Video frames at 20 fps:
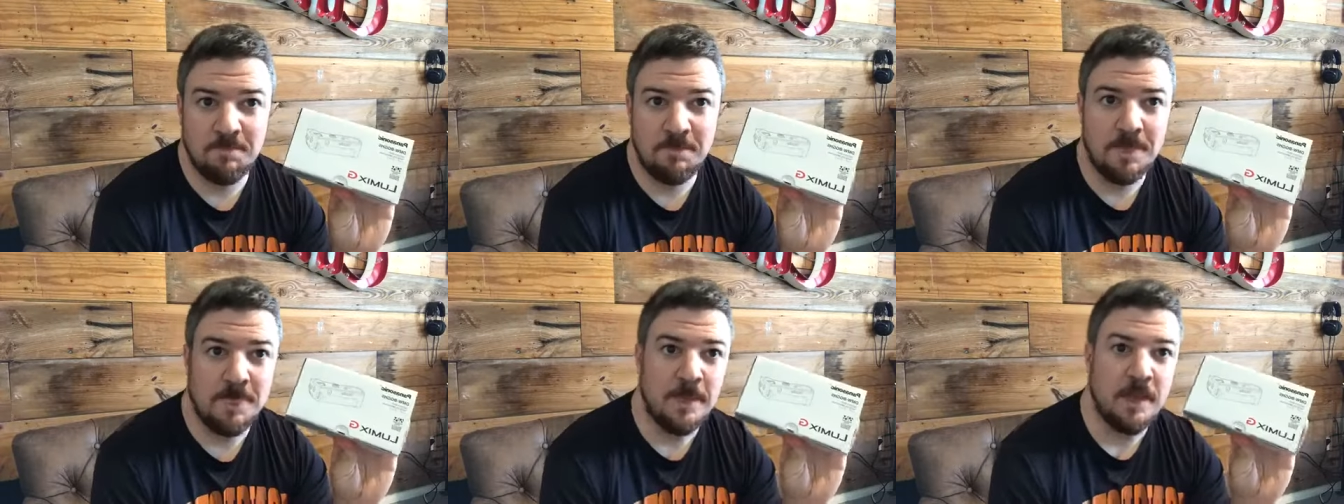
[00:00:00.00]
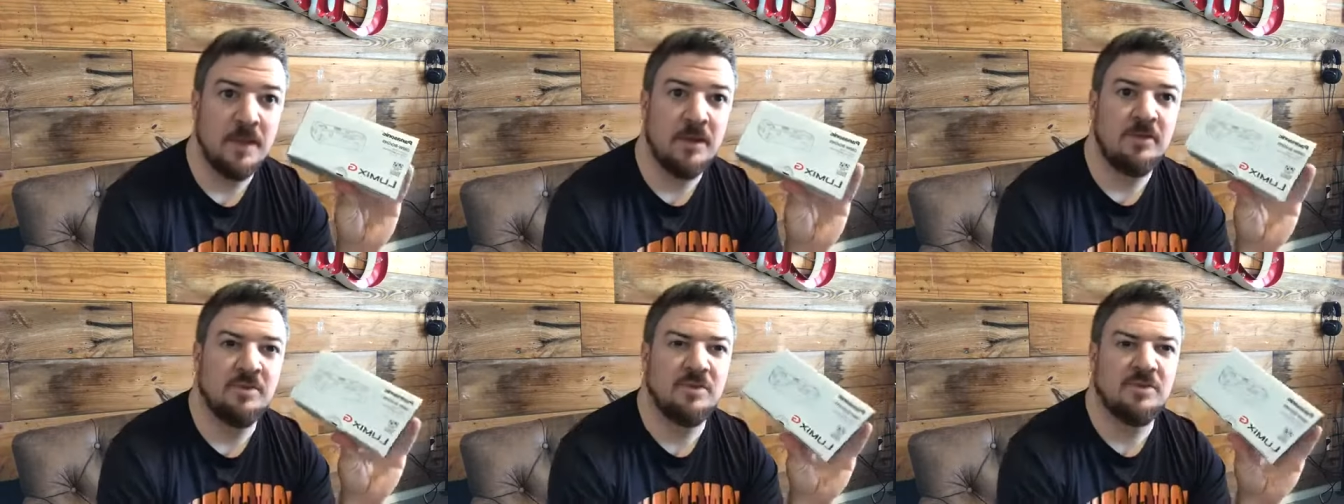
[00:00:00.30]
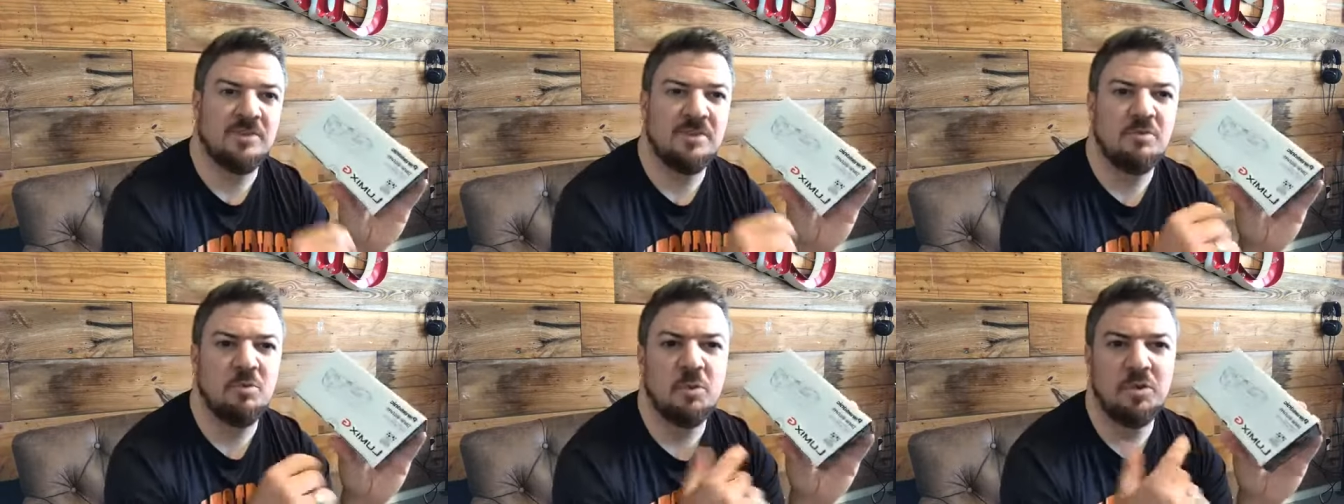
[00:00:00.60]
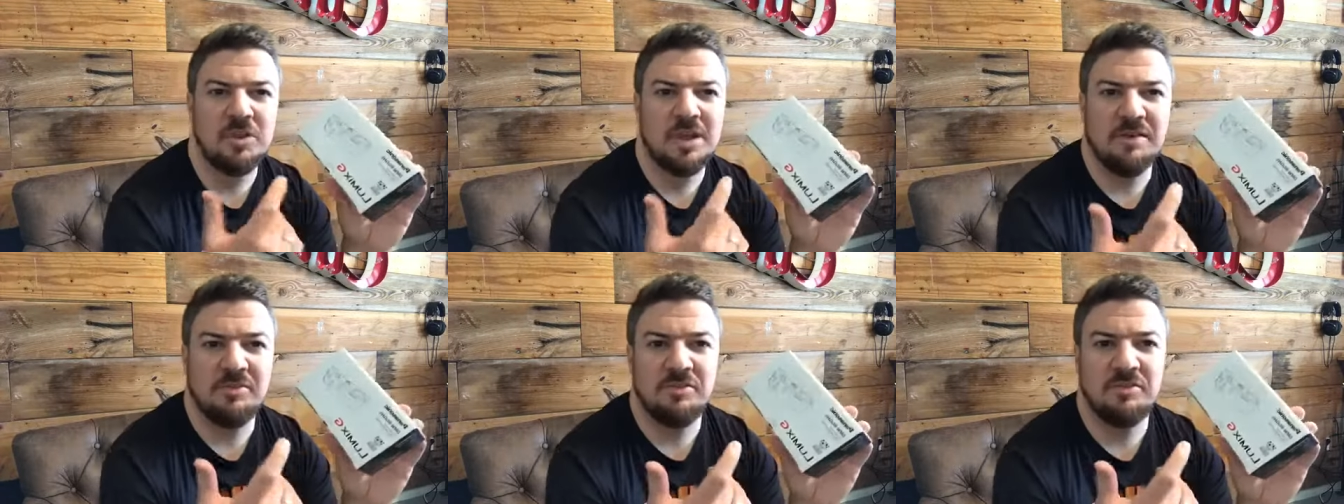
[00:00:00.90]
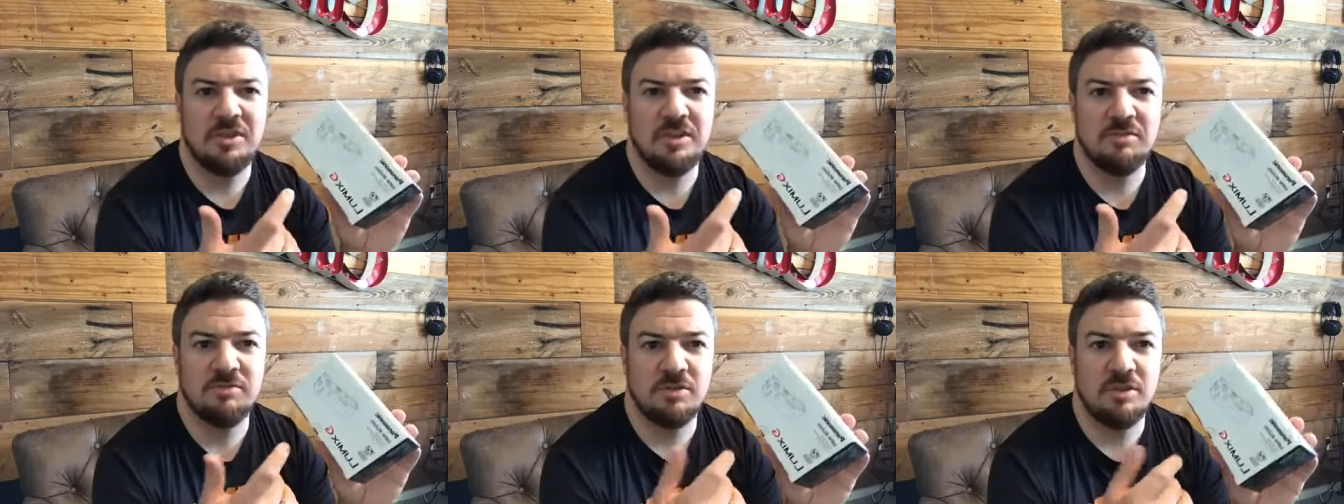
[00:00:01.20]
So I'll say the one you haven't
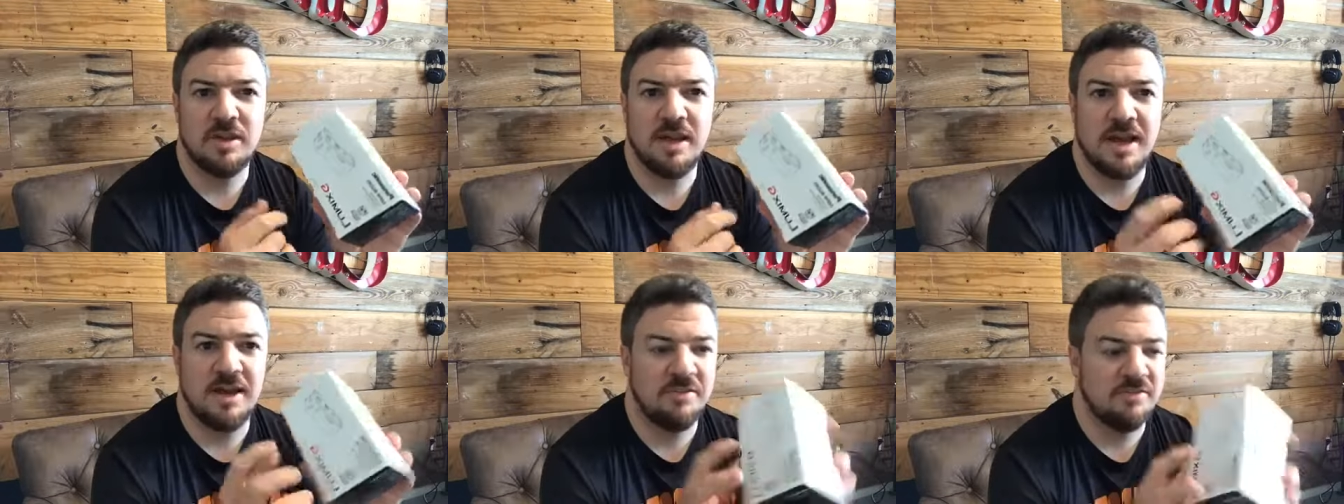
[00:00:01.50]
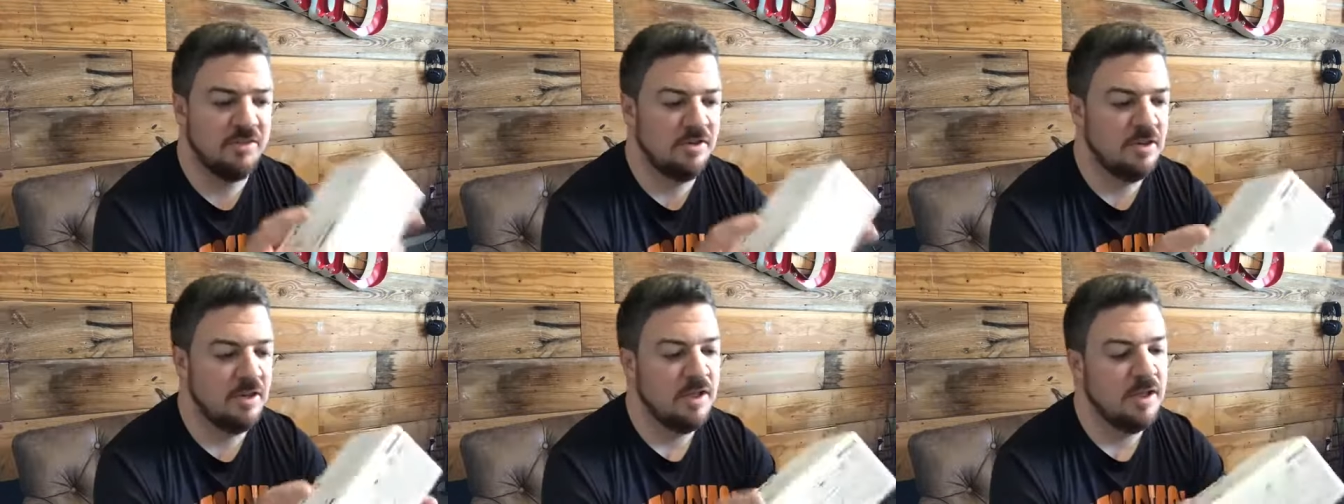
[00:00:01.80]
seen for last.